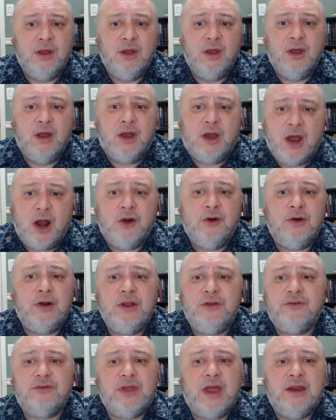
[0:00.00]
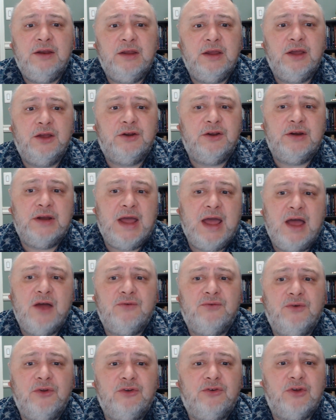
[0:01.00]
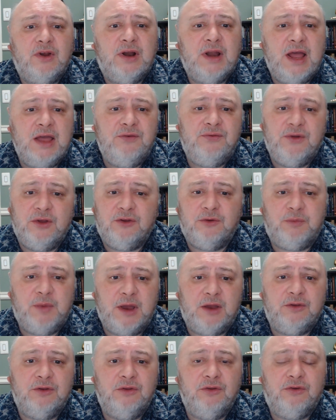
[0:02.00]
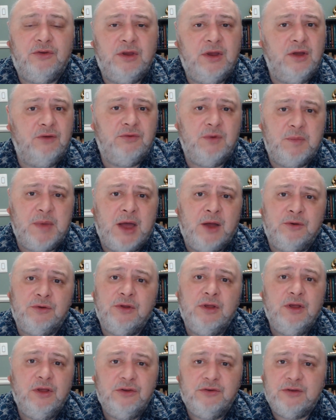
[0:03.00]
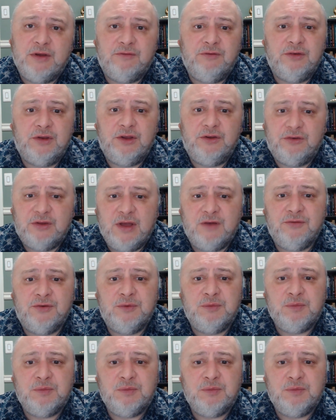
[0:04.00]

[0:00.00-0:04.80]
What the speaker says: currently standing at an average life expectancy of about 77.